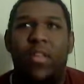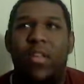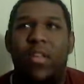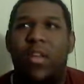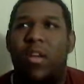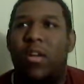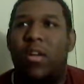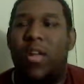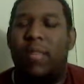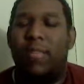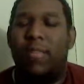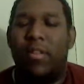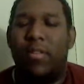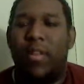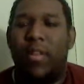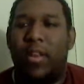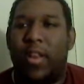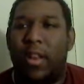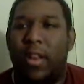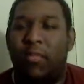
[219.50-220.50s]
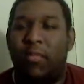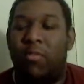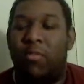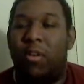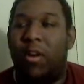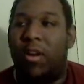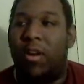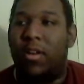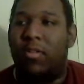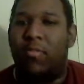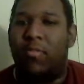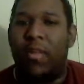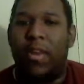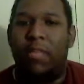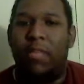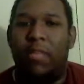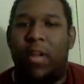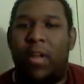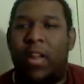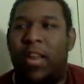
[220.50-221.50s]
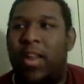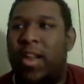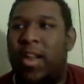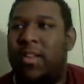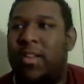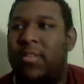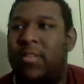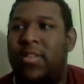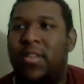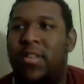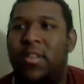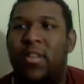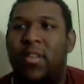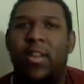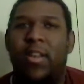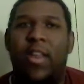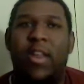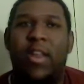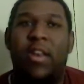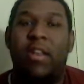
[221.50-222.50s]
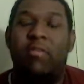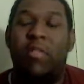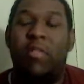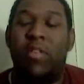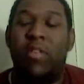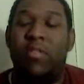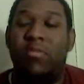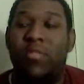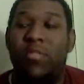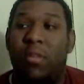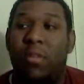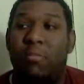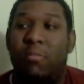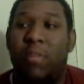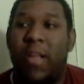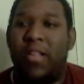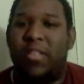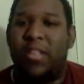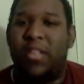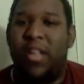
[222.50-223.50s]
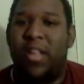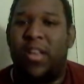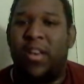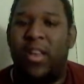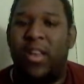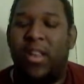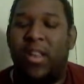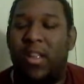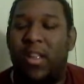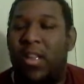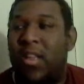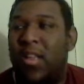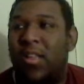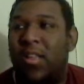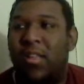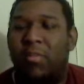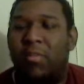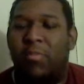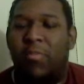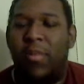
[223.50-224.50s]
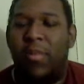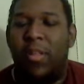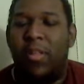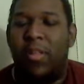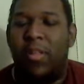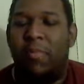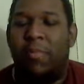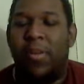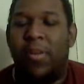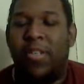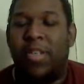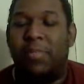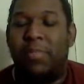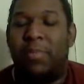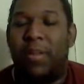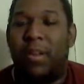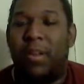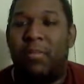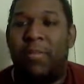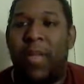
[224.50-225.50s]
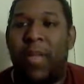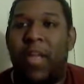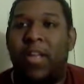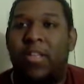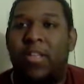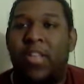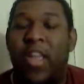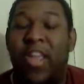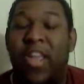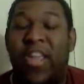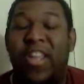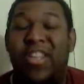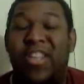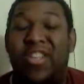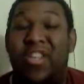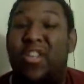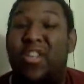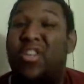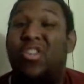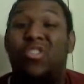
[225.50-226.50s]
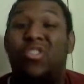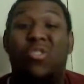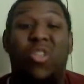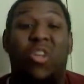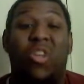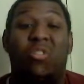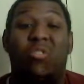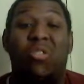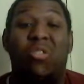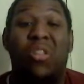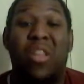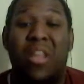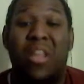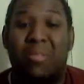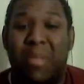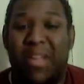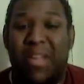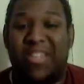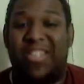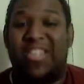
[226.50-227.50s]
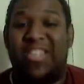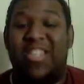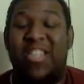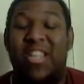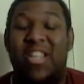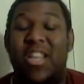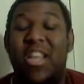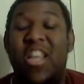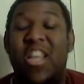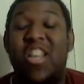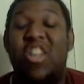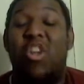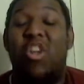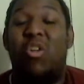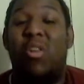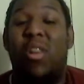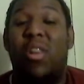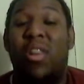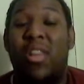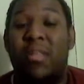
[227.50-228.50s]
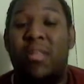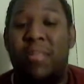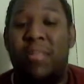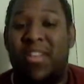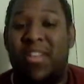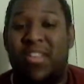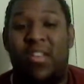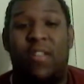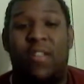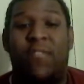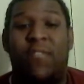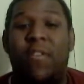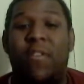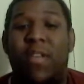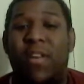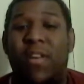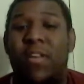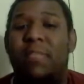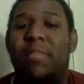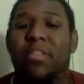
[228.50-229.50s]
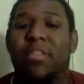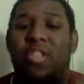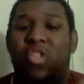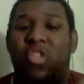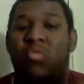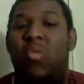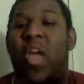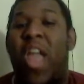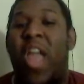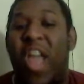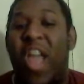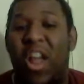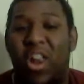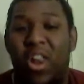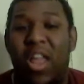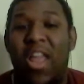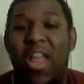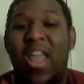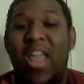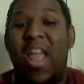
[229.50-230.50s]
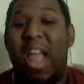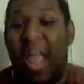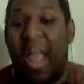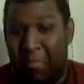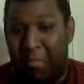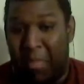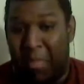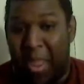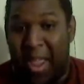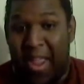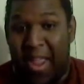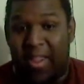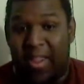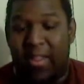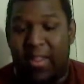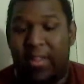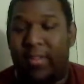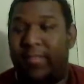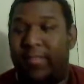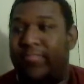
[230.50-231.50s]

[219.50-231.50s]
it didn't work, the way they would clash with each other, and then they would use their best technique, the pushy butter pack, take each other to their limits. Their very limits, to hell and back.